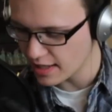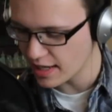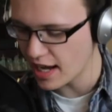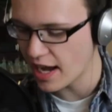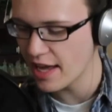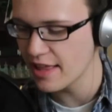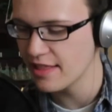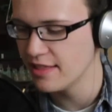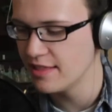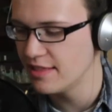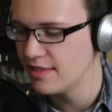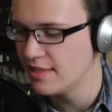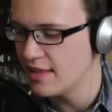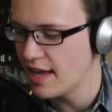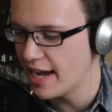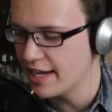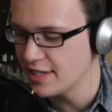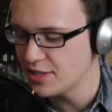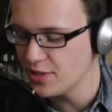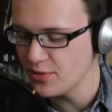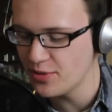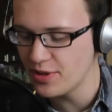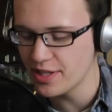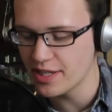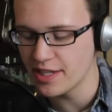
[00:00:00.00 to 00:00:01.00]

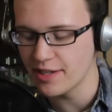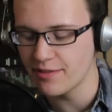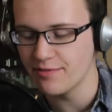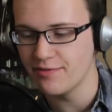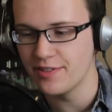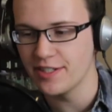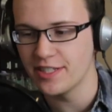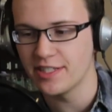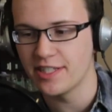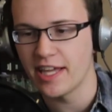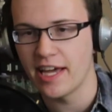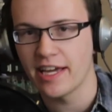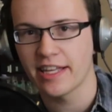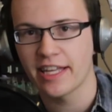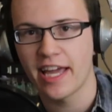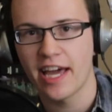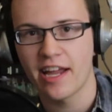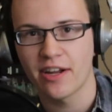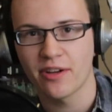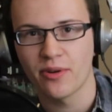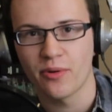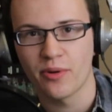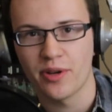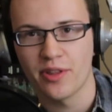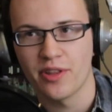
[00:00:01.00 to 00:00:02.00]
I do think it fits
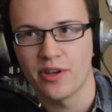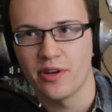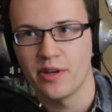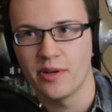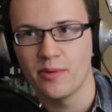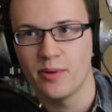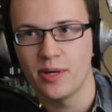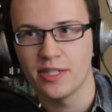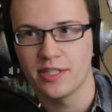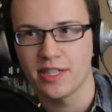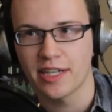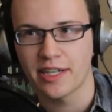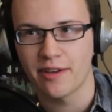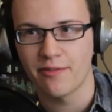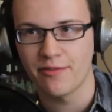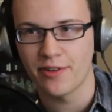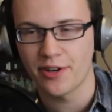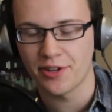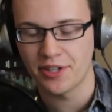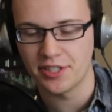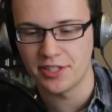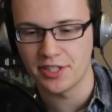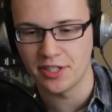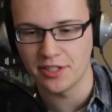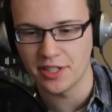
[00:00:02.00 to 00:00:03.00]
that category, though. It was
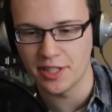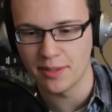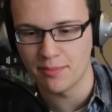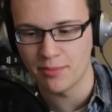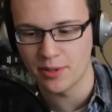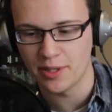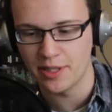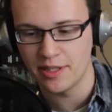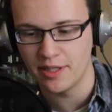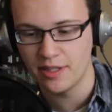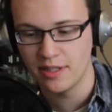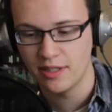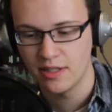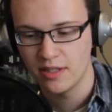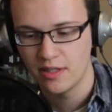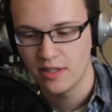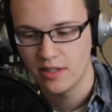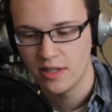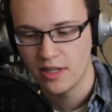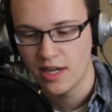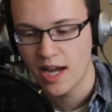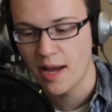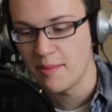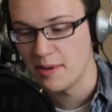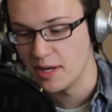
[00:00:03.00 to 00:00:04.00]
like a very deliberate.
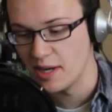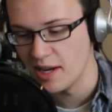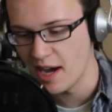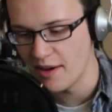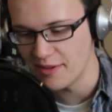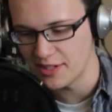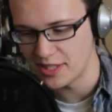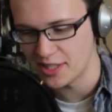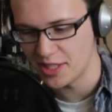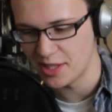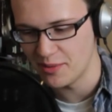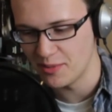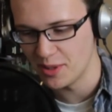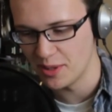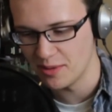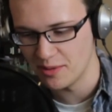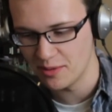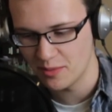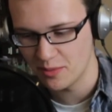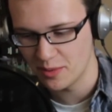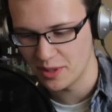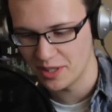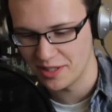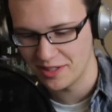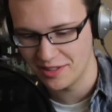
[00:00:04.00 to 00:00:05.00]
I mean,
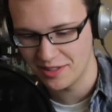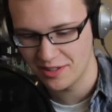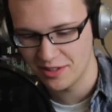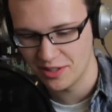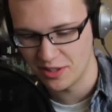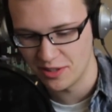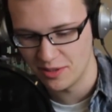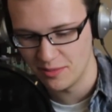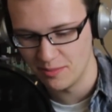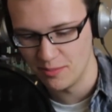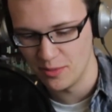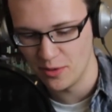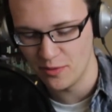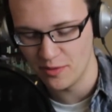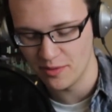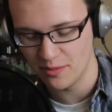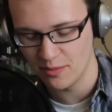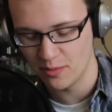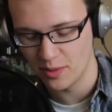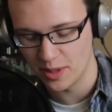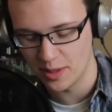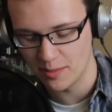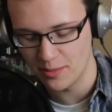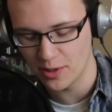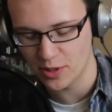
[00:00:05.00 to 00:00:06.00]
obviously, when
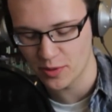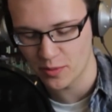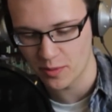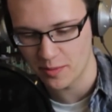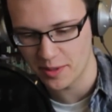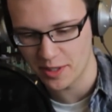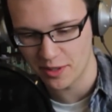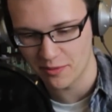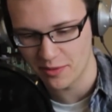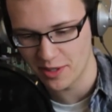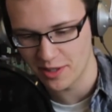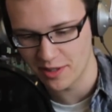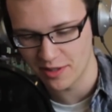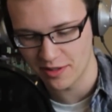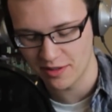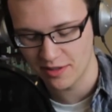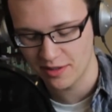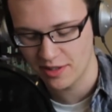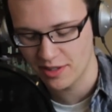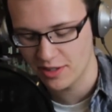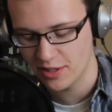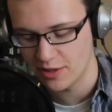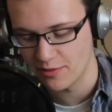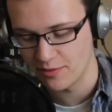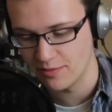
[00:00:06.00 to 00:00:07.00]
the books were being
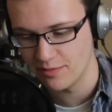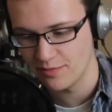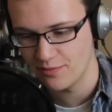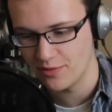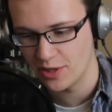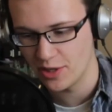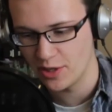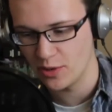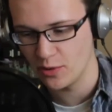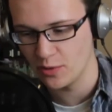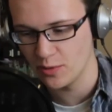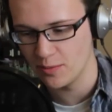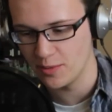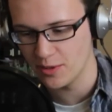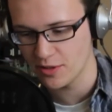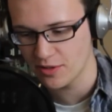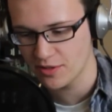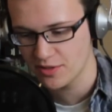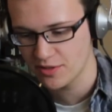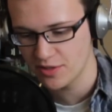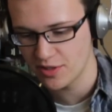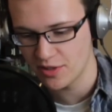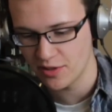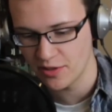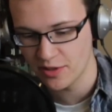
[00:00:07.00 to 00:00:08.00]
written, they're very
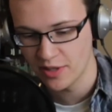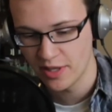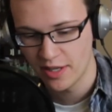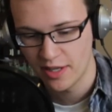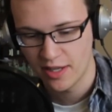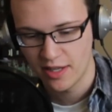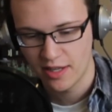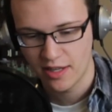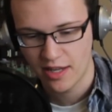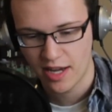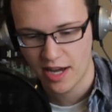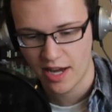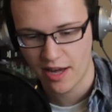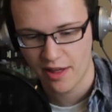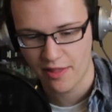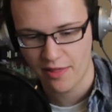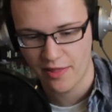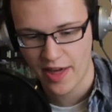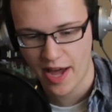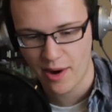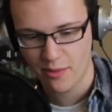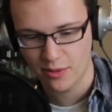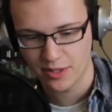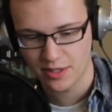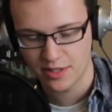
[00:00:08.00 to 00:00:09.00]
old books, so
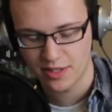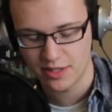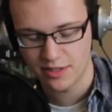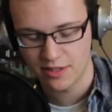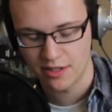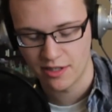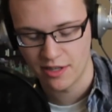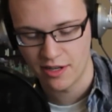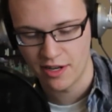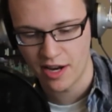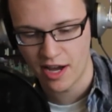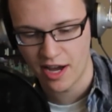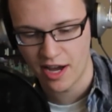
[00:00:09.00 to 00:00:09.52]
that was